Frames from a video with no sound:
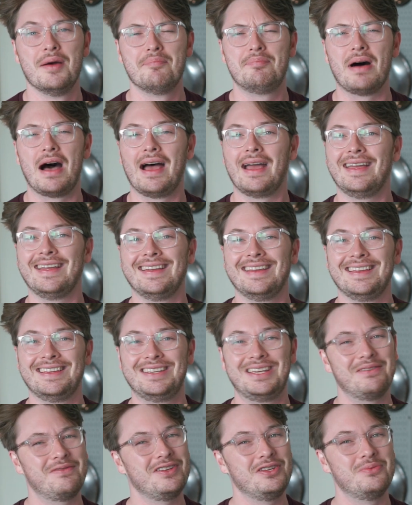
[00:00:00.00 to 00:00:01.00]
by
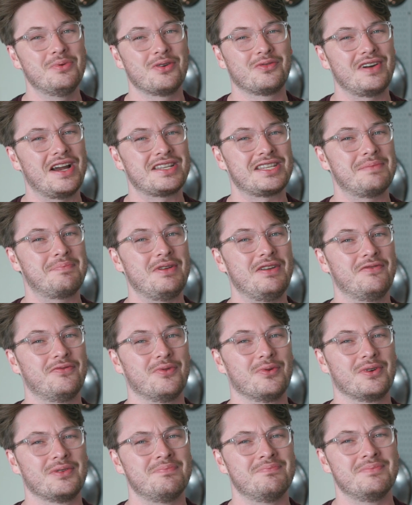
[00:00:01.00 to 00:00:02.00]
giving you a recipe
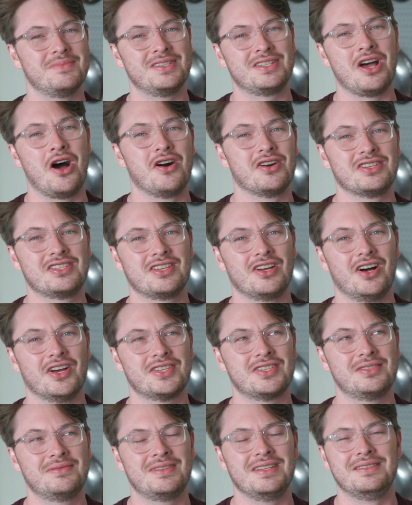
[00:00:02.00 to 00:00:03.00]
for Zhong
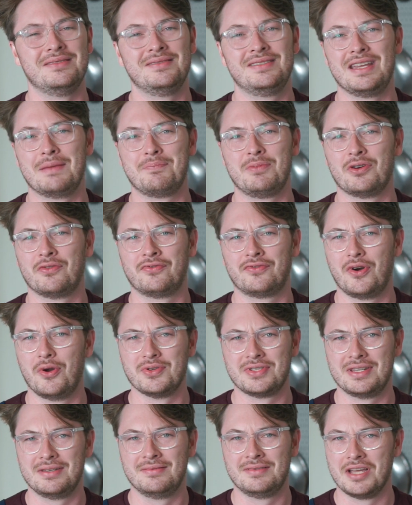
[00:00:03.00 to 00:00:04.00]
sauce to dip your
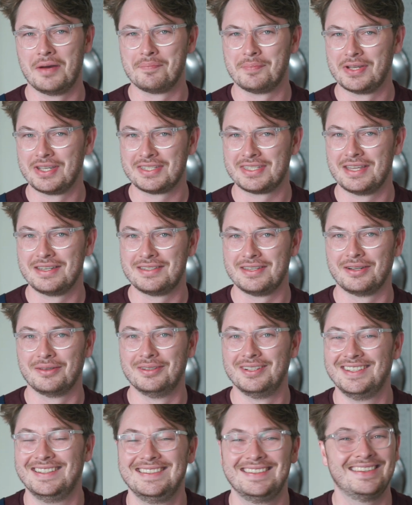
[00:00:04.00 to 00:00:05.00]
frozen dumplings into.
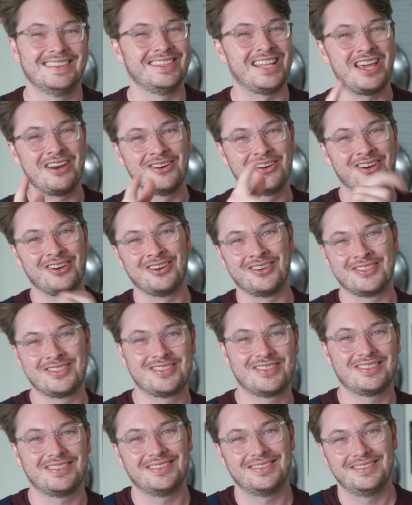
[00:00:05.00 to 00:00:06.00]
Later,
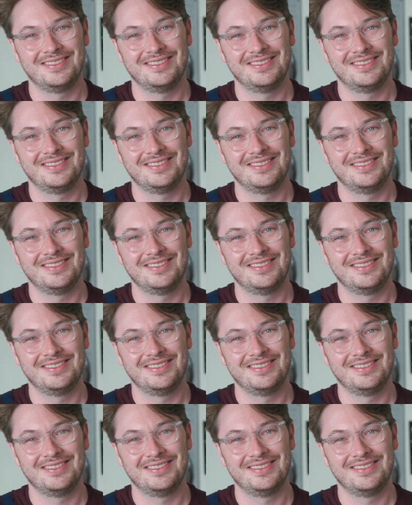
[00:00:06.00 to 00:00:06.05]
nerds.